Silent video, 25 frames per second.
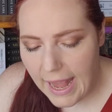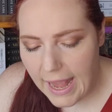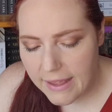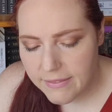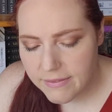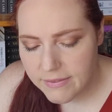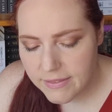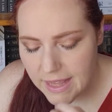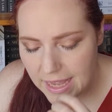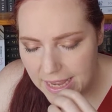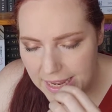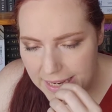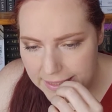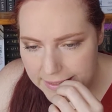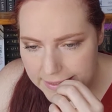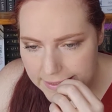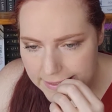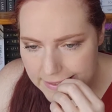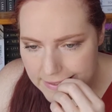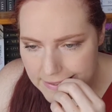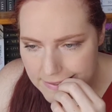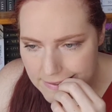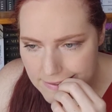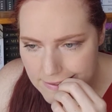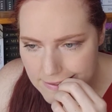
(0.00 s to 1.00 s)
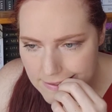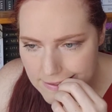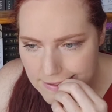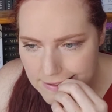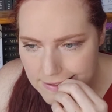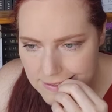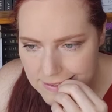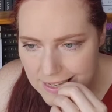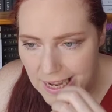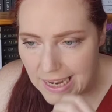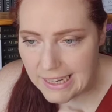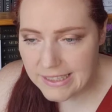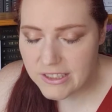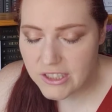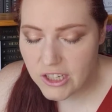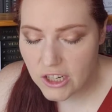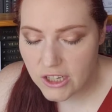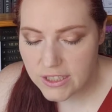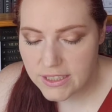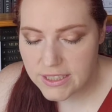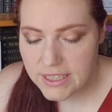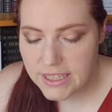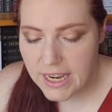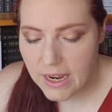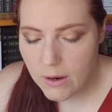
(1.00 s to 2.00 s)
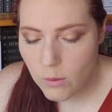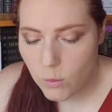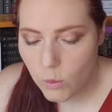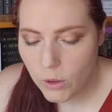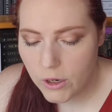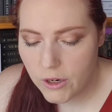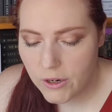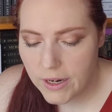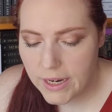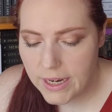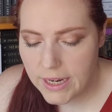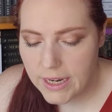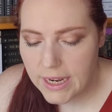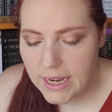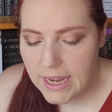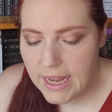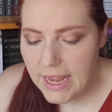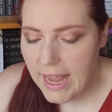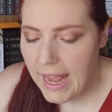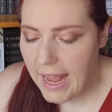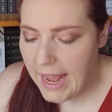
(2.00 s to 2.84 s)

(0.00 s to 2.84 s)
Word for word: And then I started to get worried.